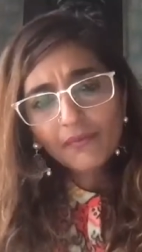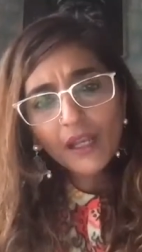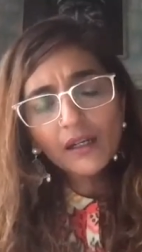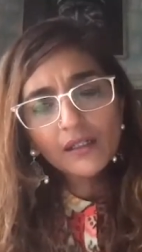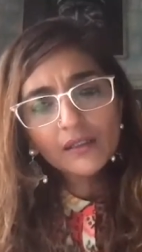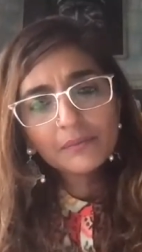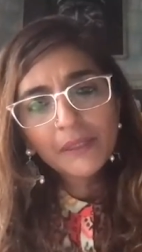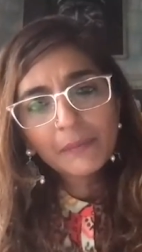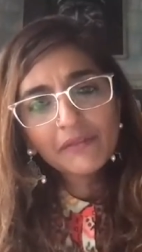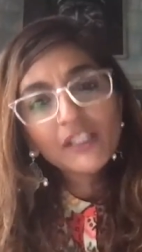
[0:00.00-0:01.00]

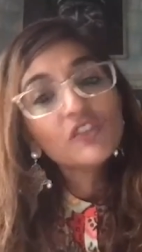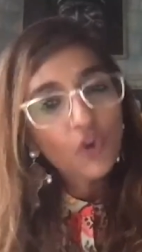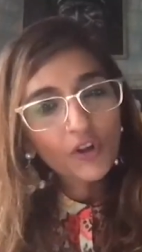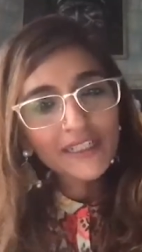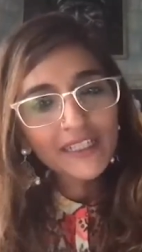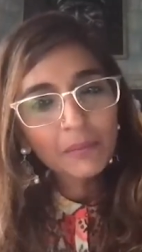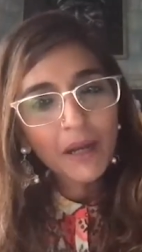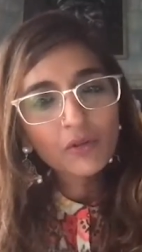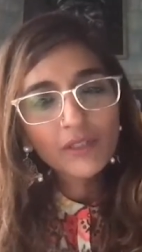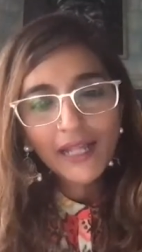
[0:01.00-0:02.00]
maybe very strongly
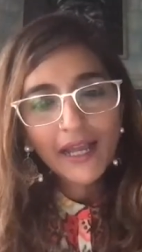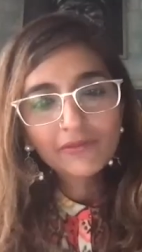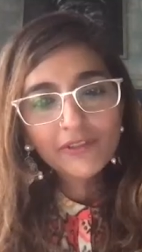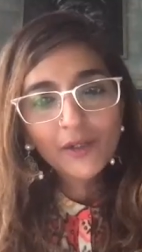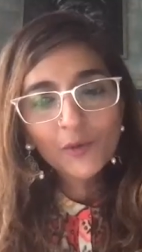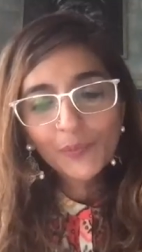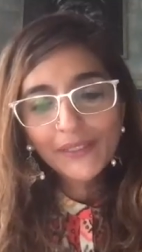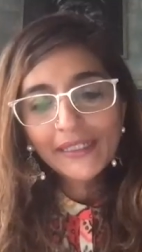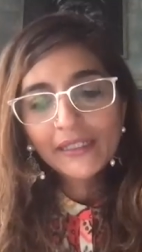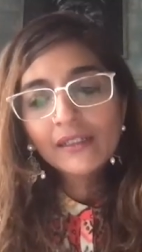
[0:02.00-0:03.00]
about and have their
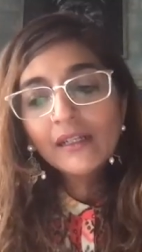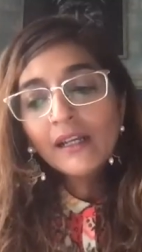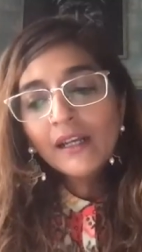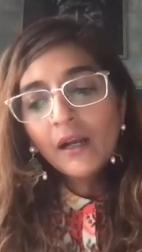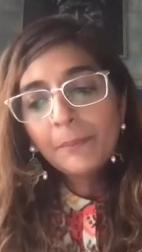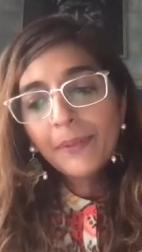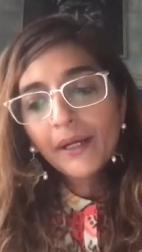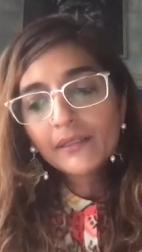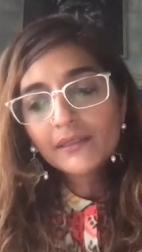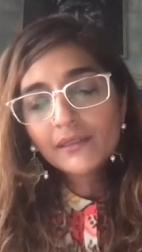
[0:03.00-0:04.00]
opinion.
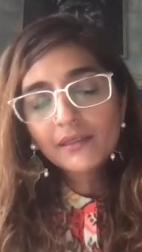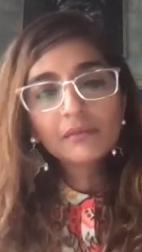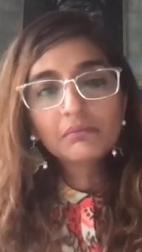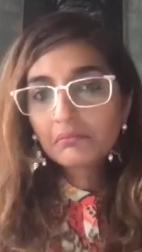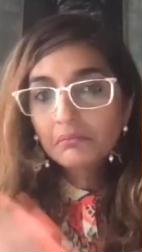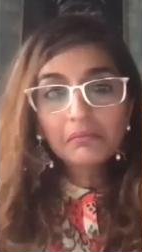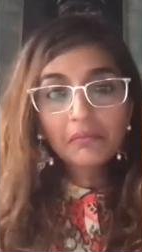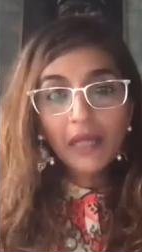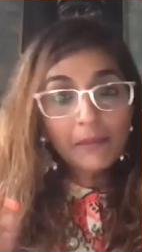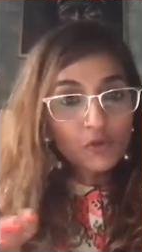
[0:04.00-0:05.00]
But
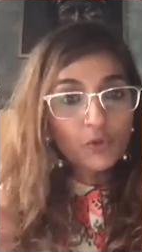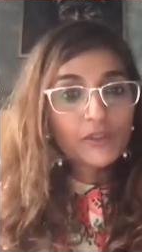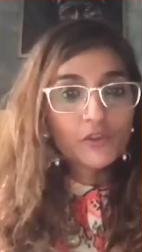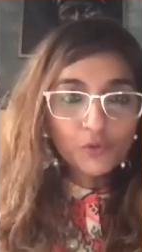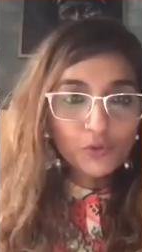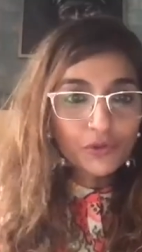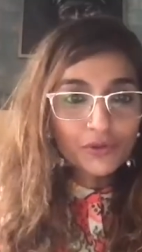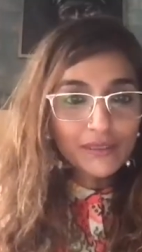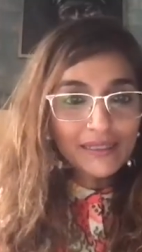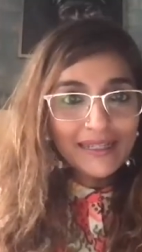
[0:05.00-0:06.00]
I'm showing the truth
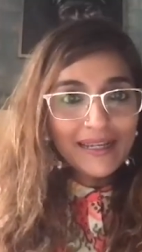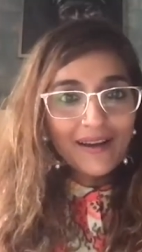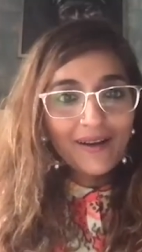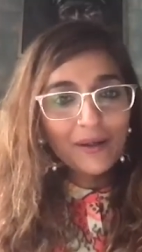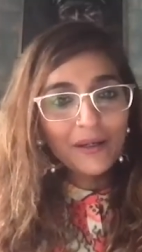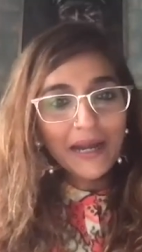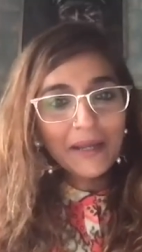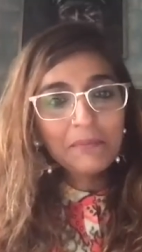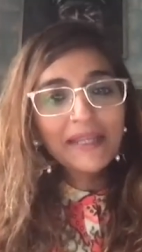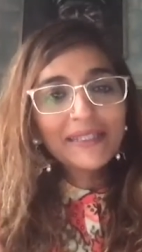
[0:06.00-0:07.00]
uh,
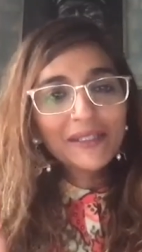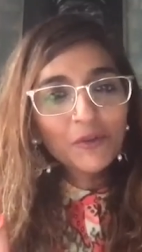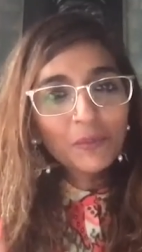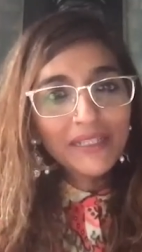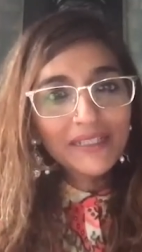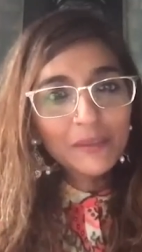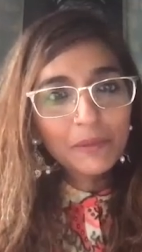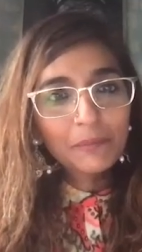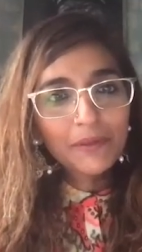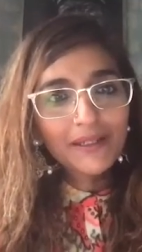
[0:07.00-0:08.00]
i'm making you meet the
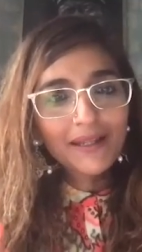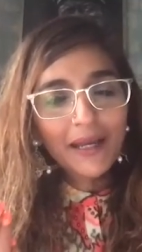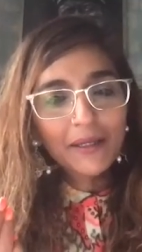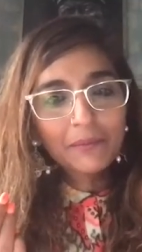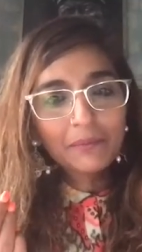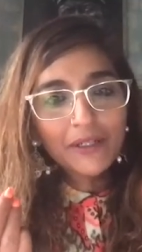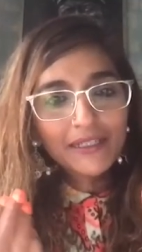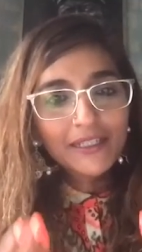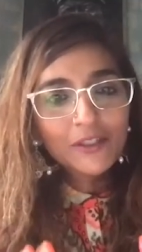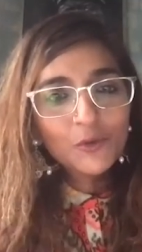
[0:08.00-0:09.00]
people i am
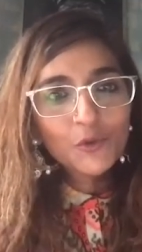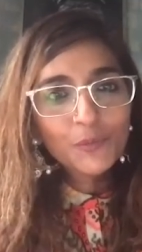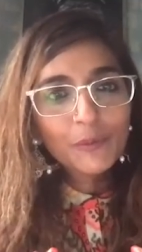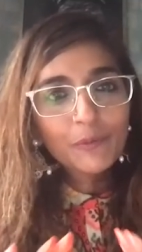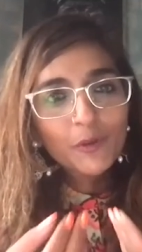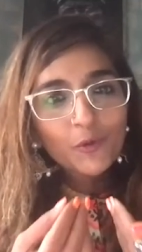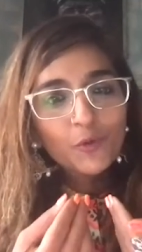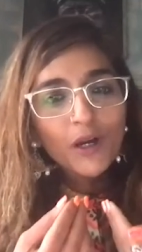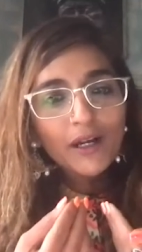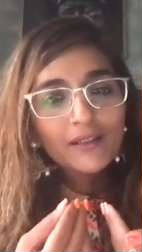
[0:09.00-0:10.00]
bringing you to people
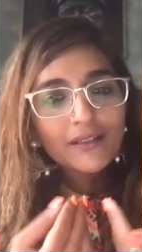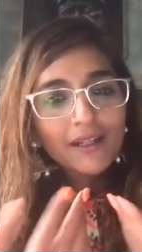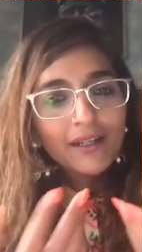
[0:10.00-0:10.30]
who are